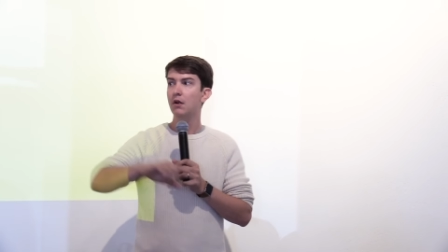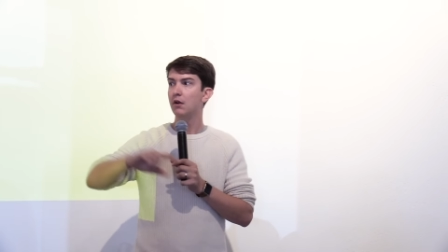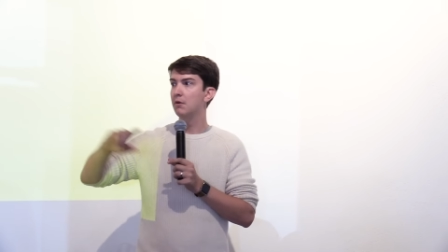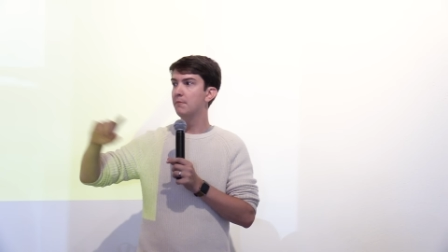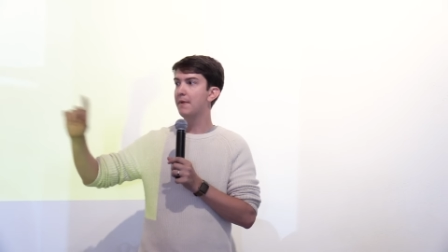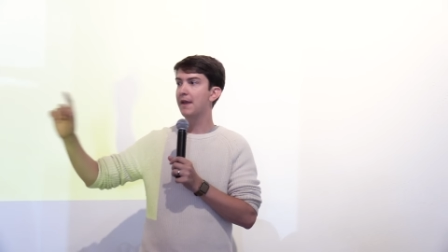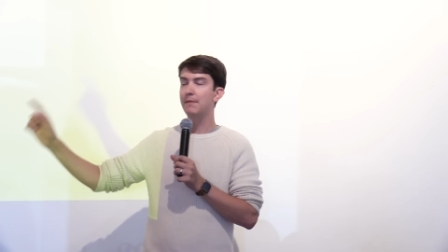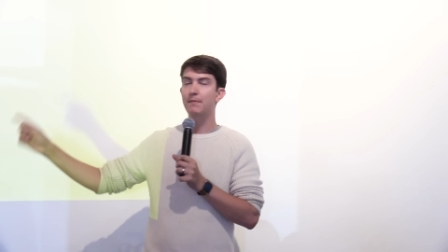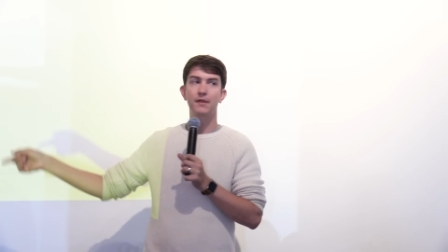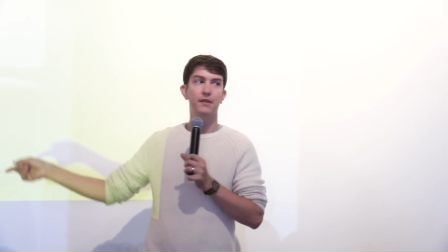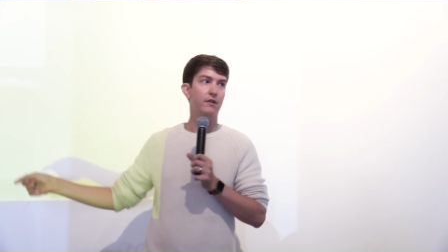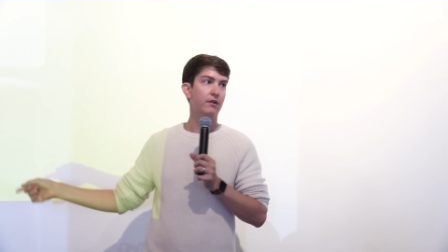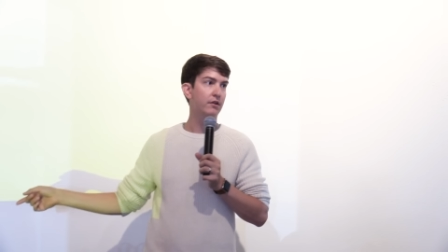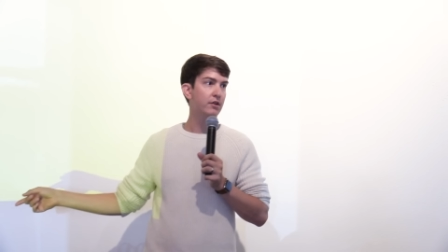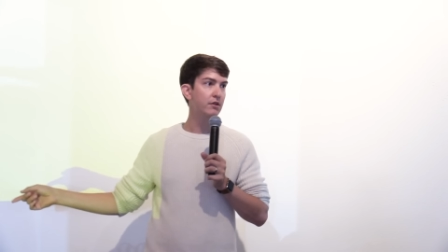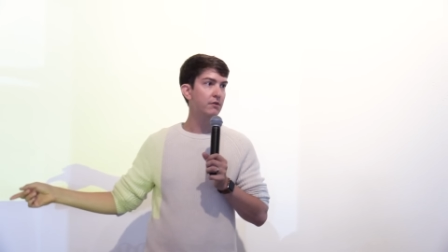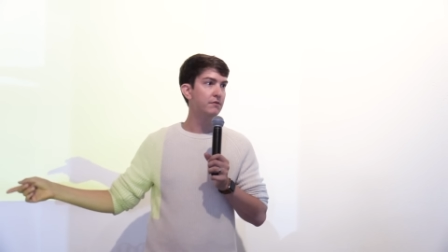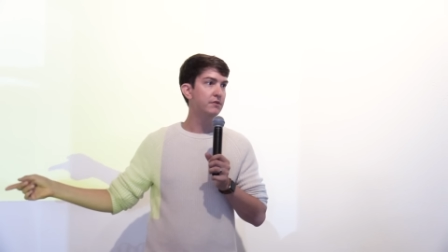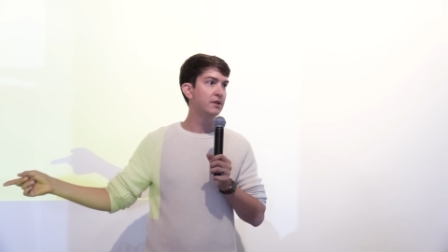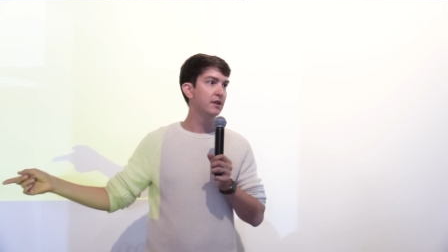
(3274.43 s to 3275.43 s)
or maybe they're
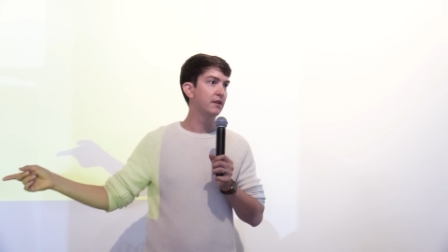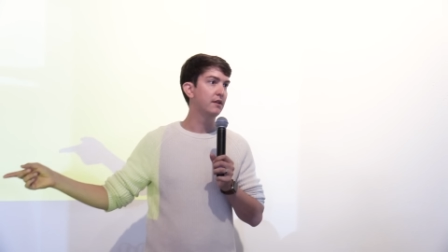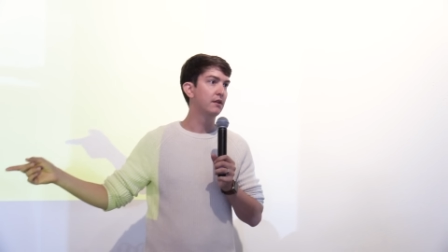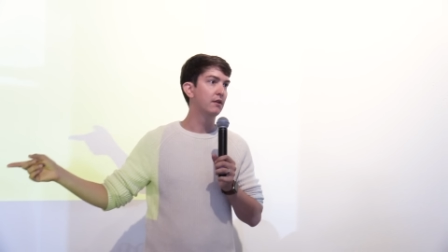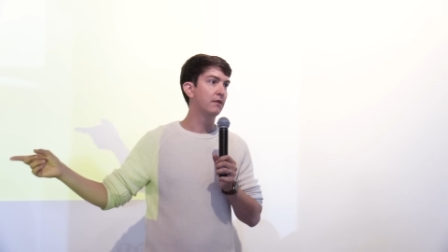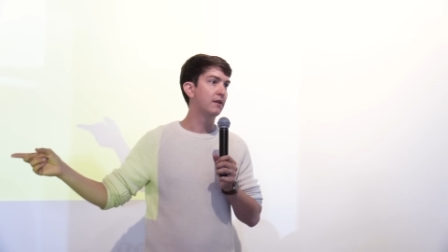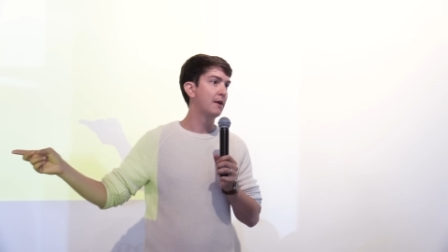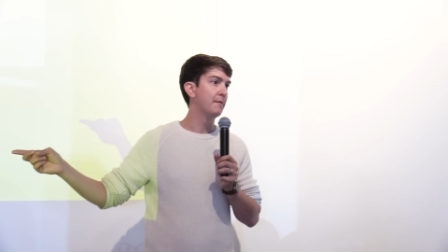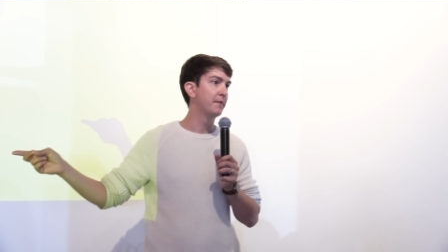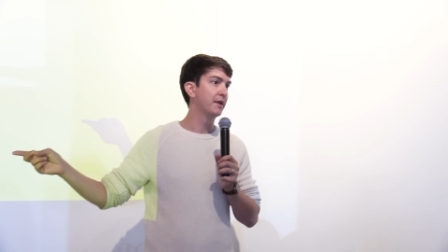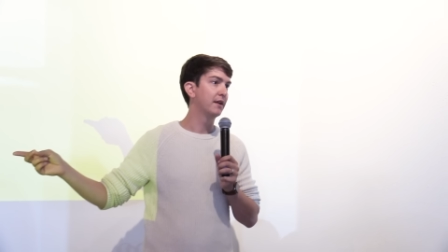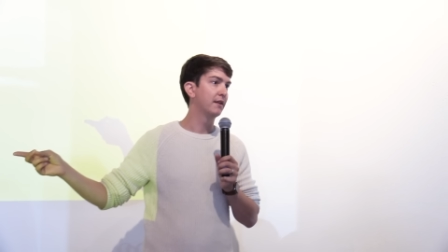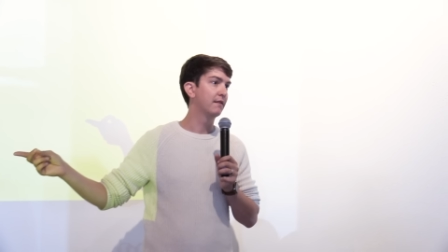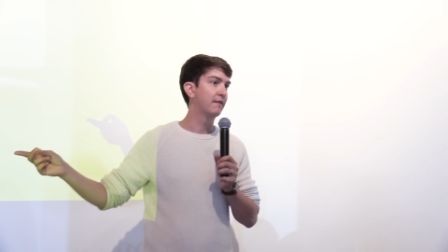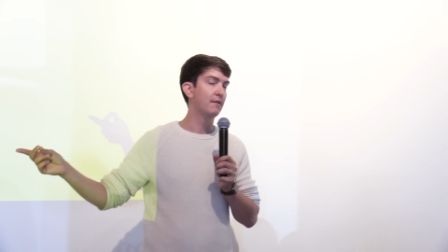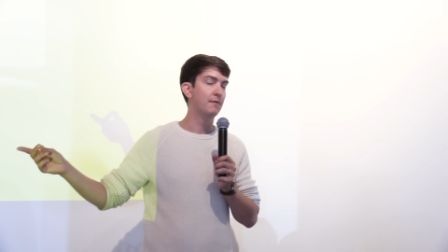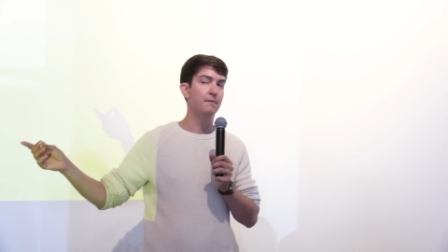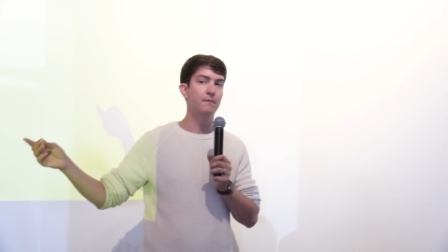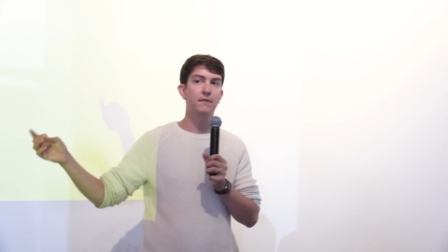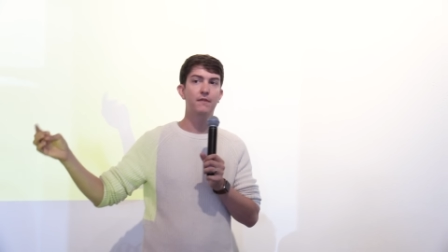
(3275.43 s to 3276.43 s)
huge, you know, coming in
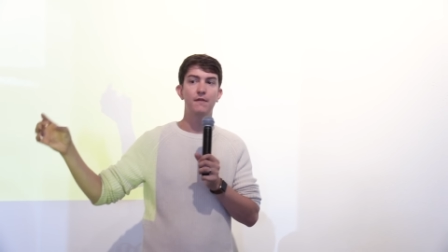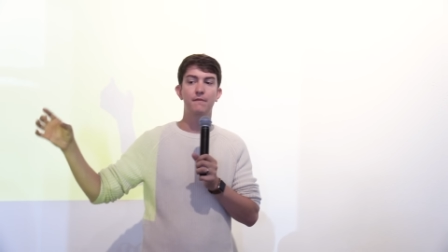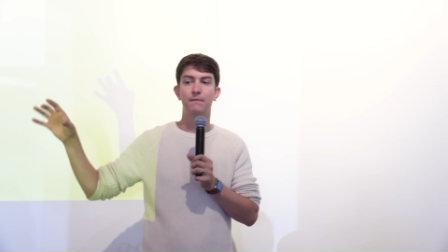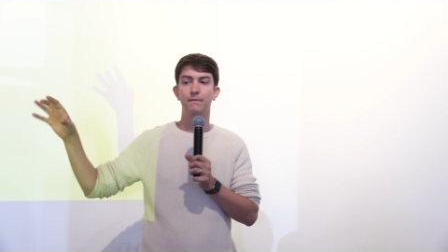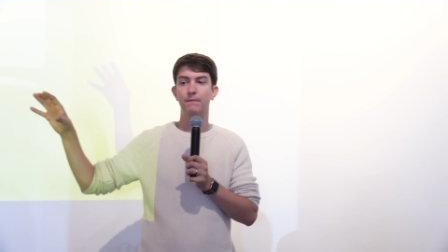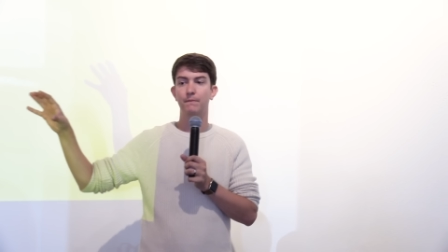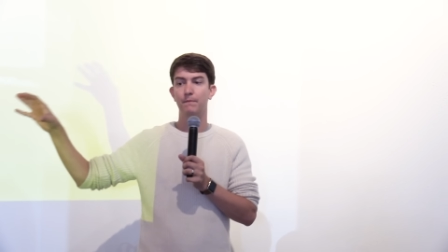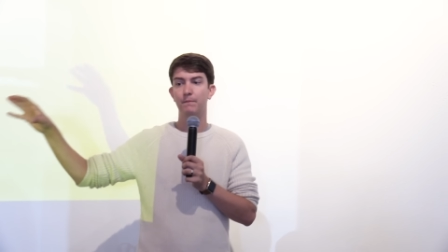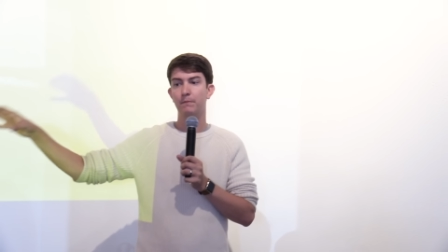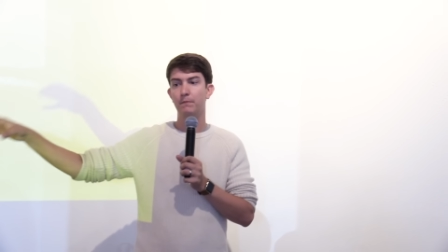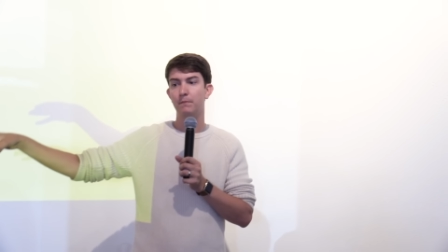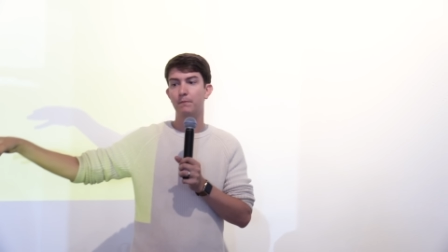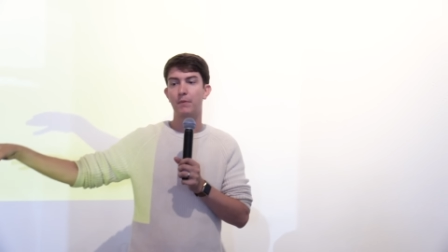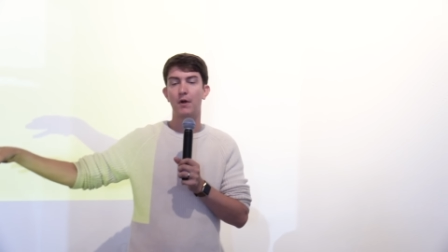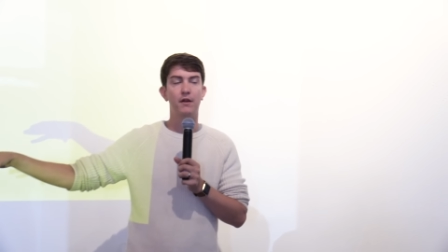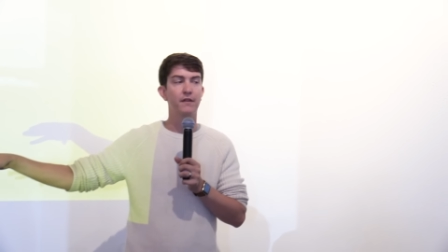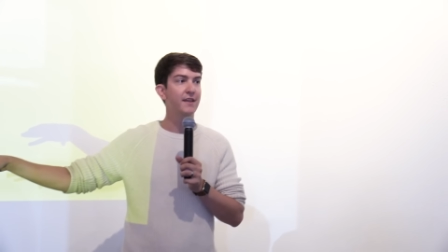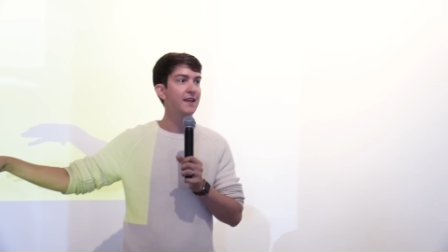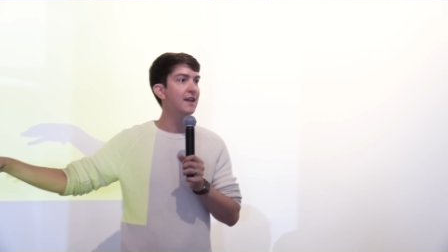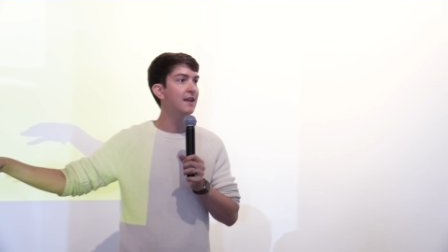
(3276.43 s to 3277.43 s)
some
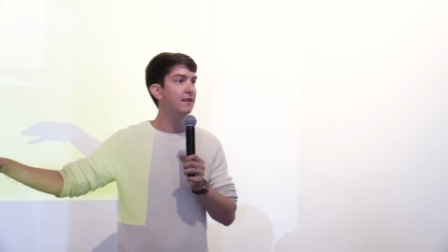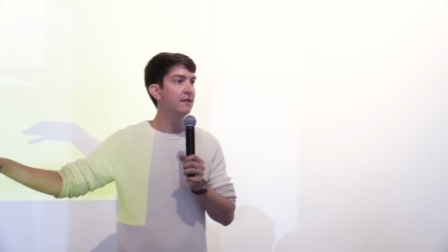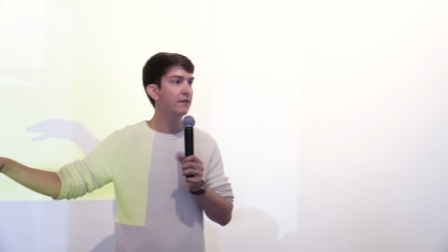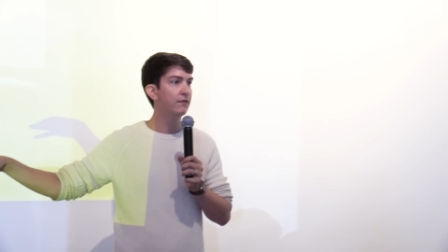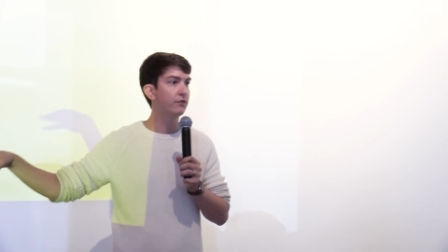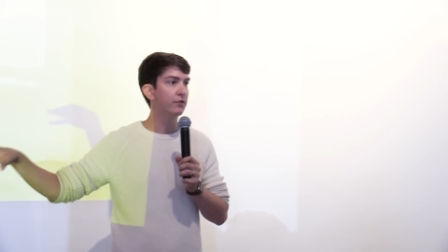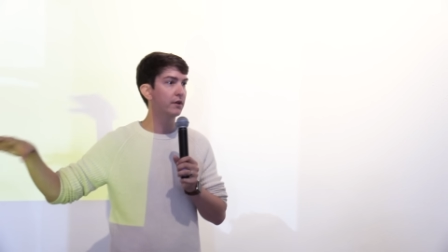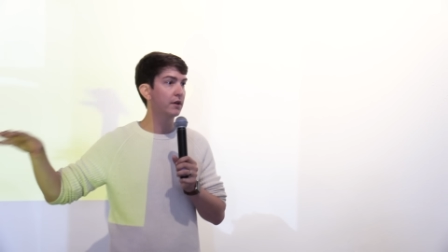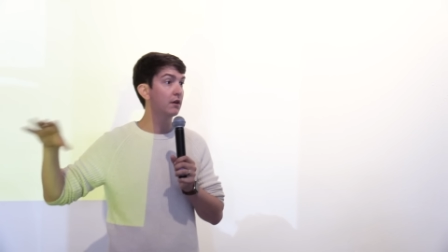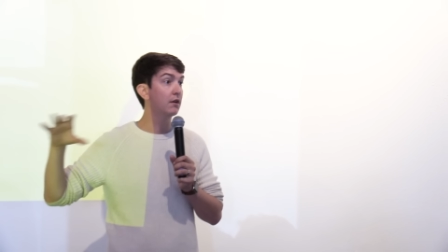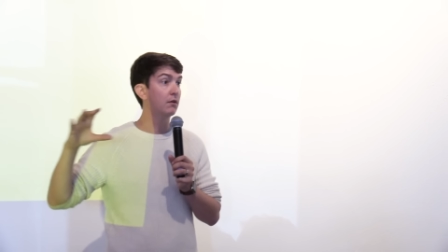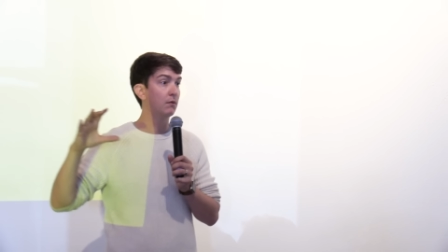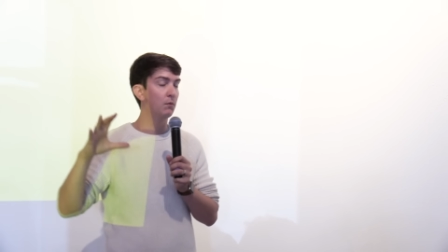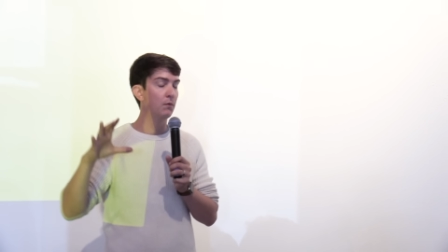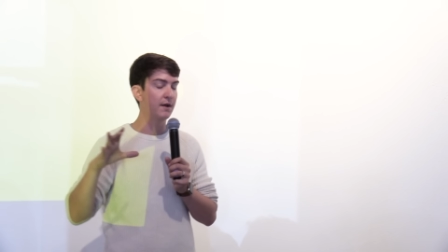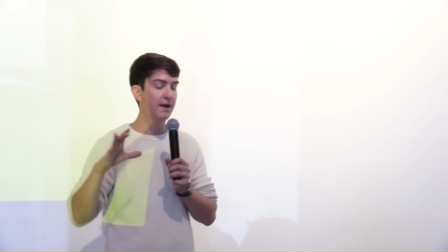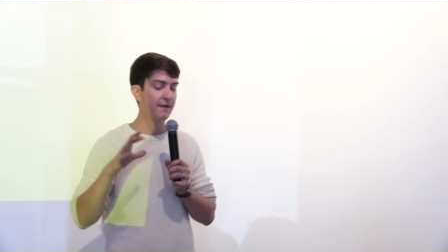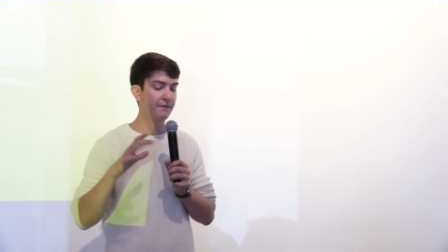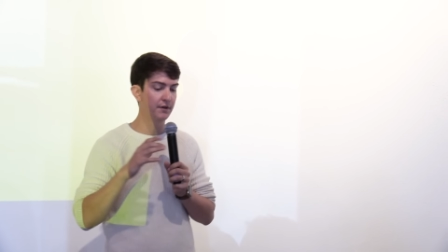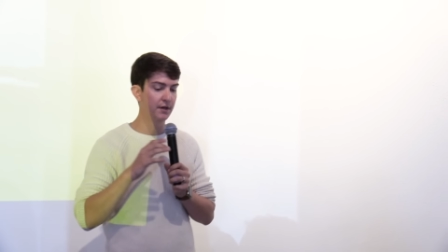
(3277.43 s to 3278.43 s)
part of the industry or
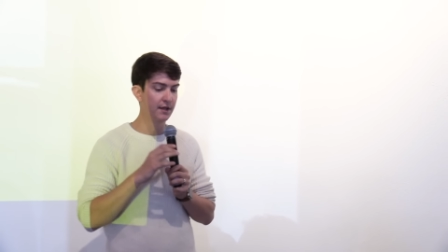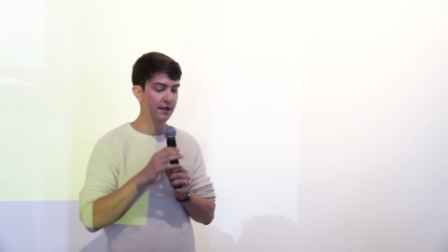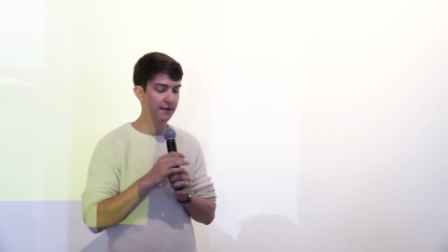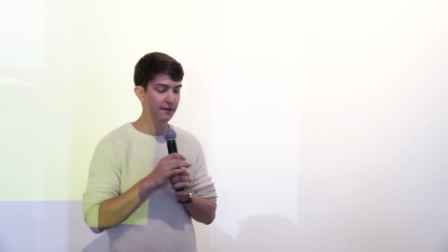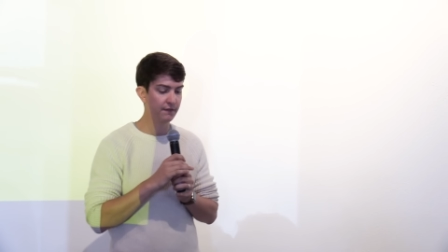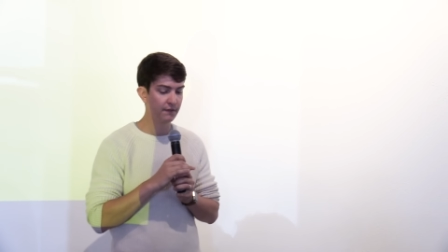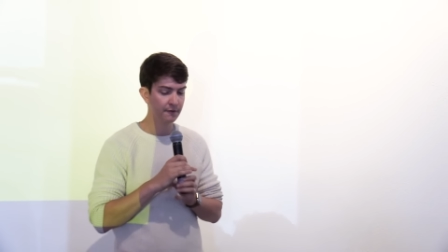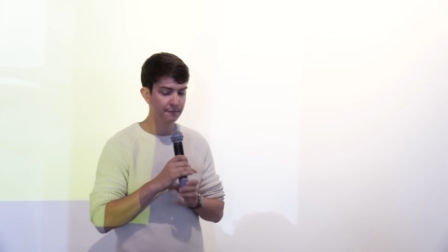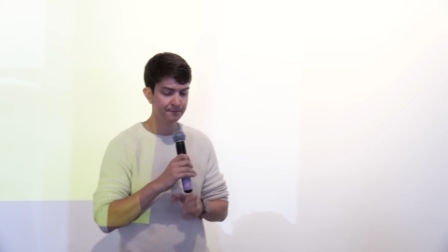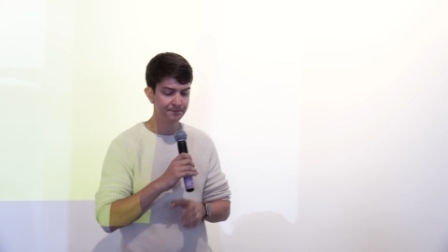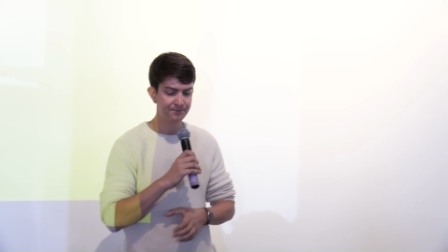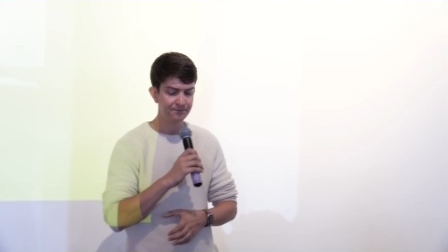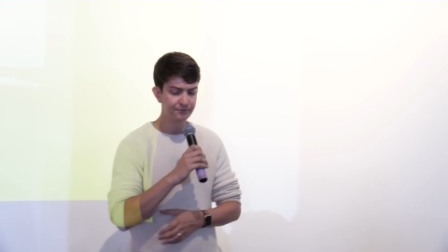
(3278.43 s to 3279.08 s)
whatever it is.